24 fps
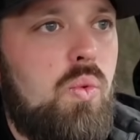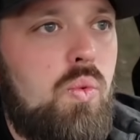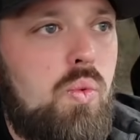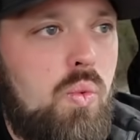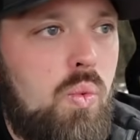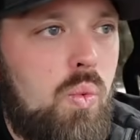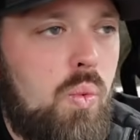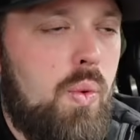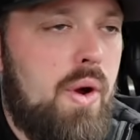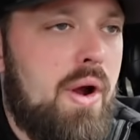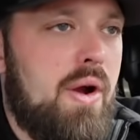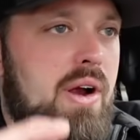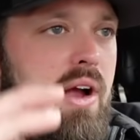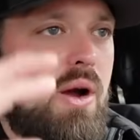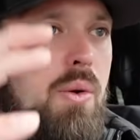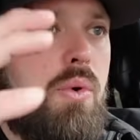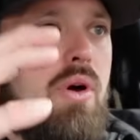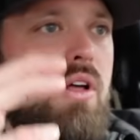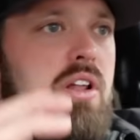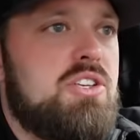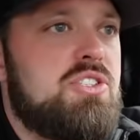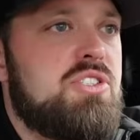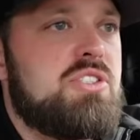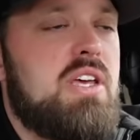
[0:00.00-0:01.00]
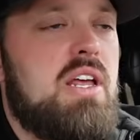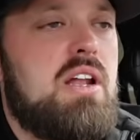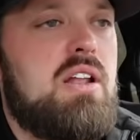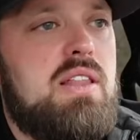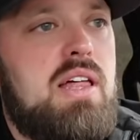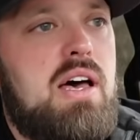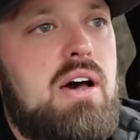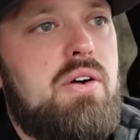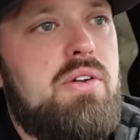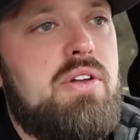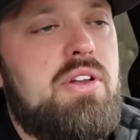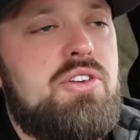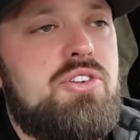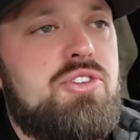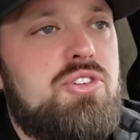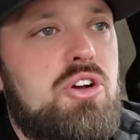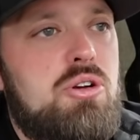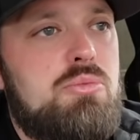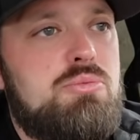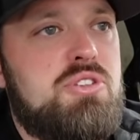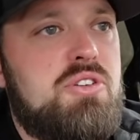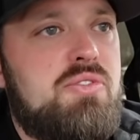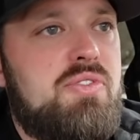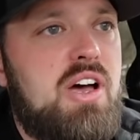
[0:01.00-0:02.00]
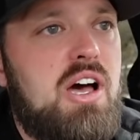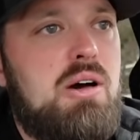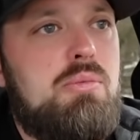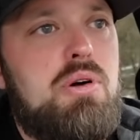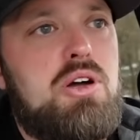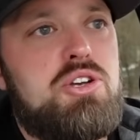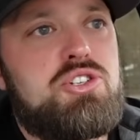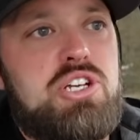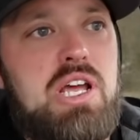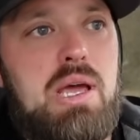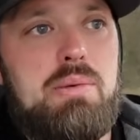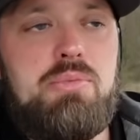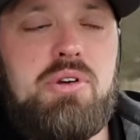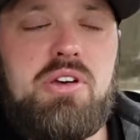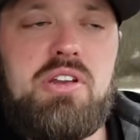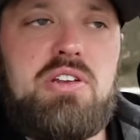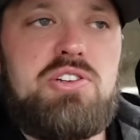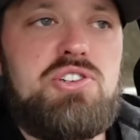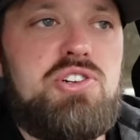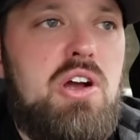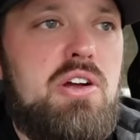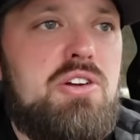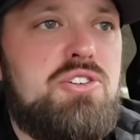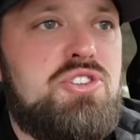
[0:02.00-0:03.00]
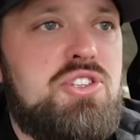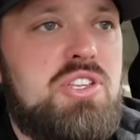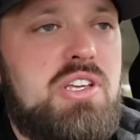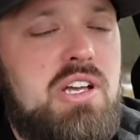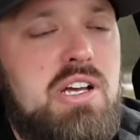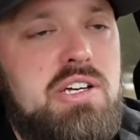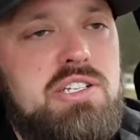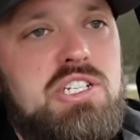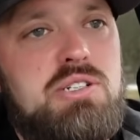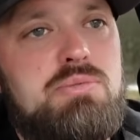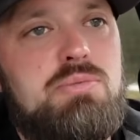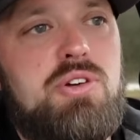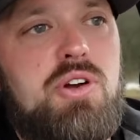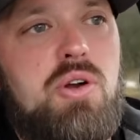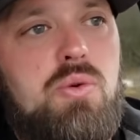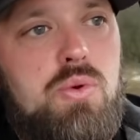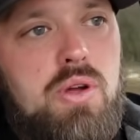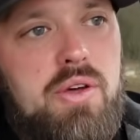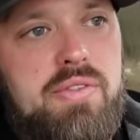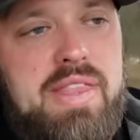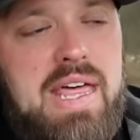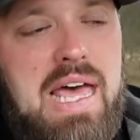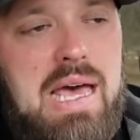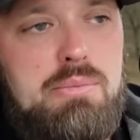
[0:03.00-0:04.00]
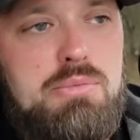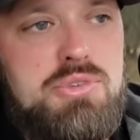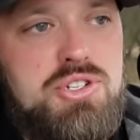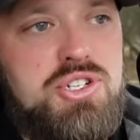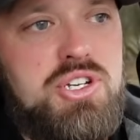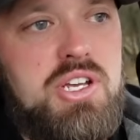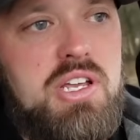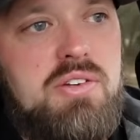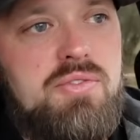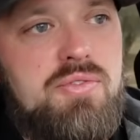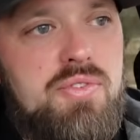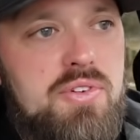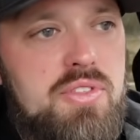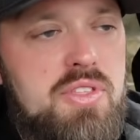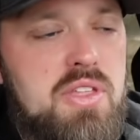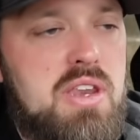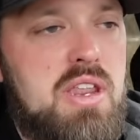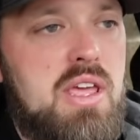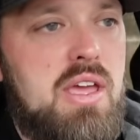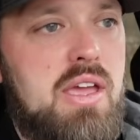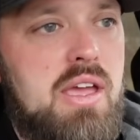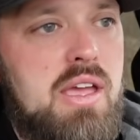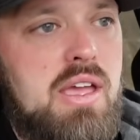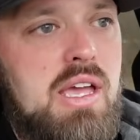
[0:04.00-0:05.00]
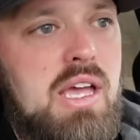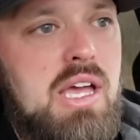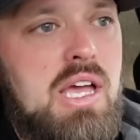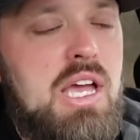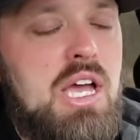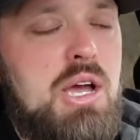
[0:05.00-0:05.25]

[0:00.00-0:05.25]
where I want to settle out in terms of how much I'm going to charge the customer to run that machine for the day,